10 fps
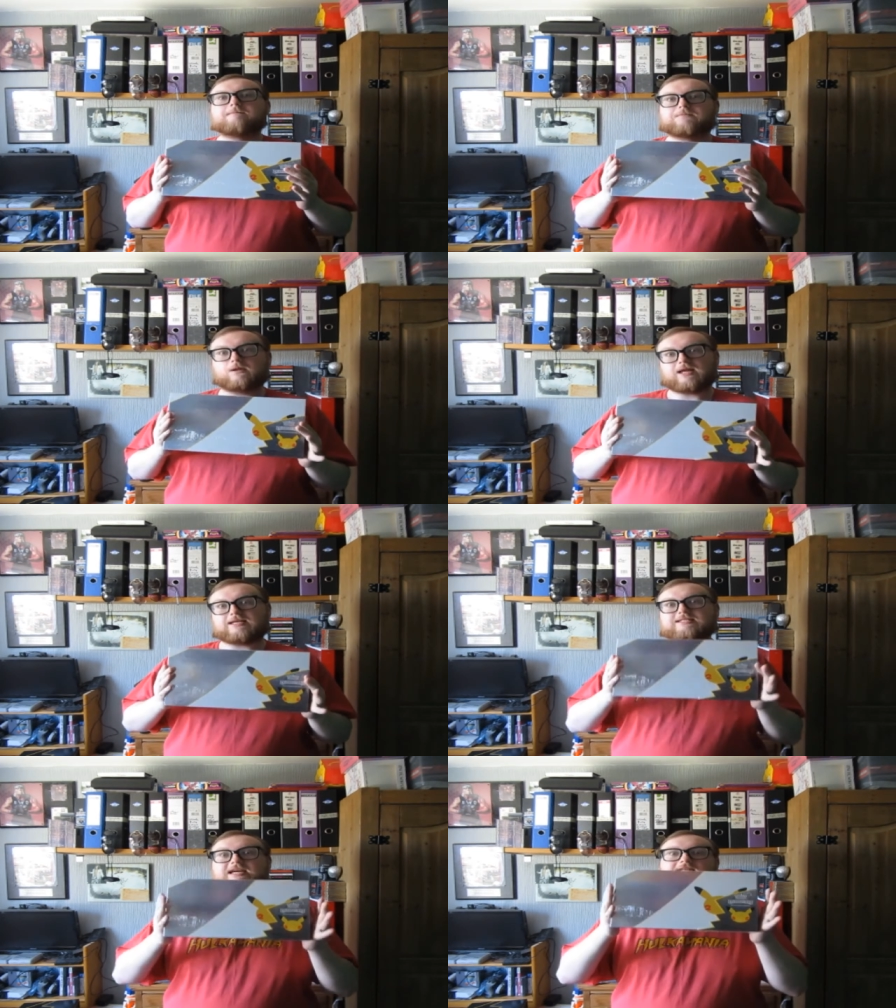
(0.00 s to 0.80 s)
but
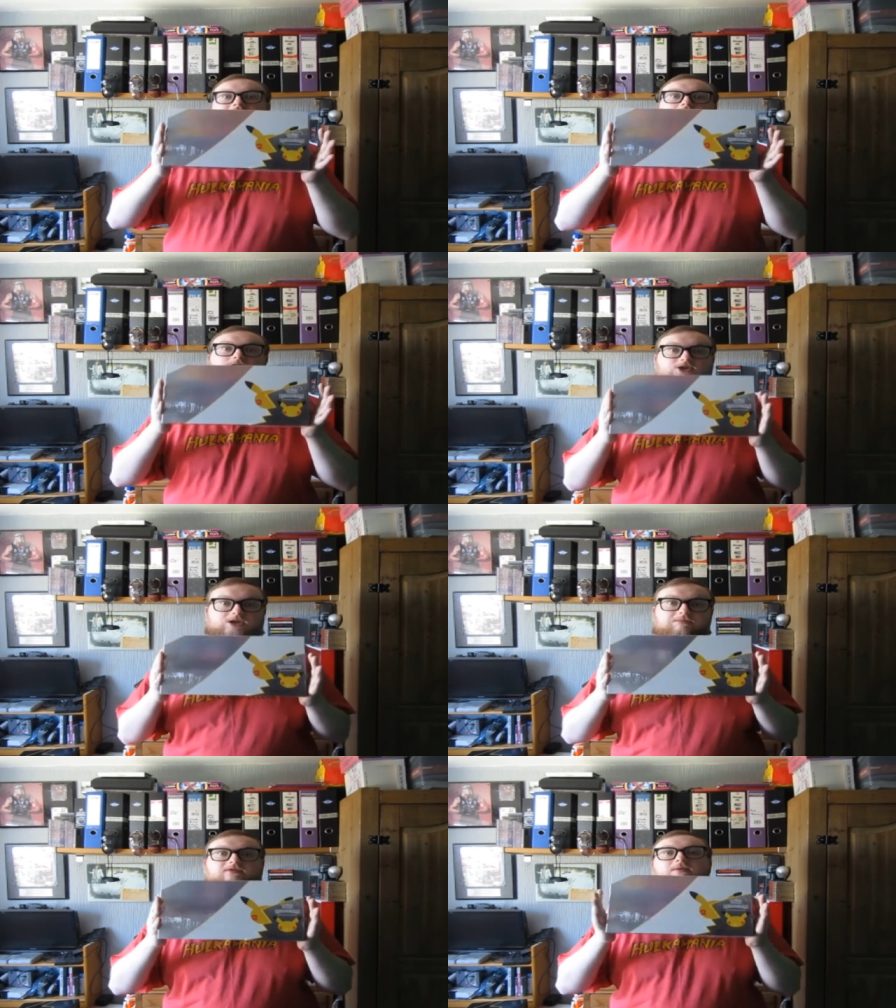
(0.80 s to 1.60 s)
like I said,
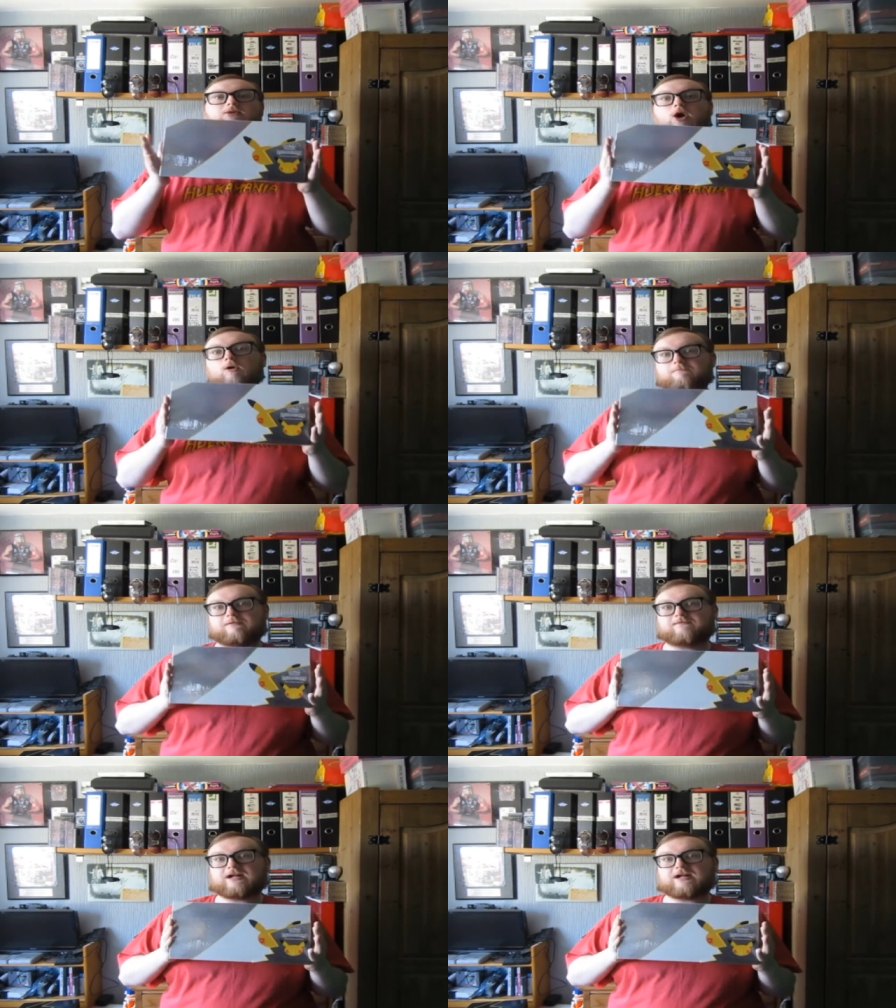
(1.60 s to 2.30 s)
some of them go up in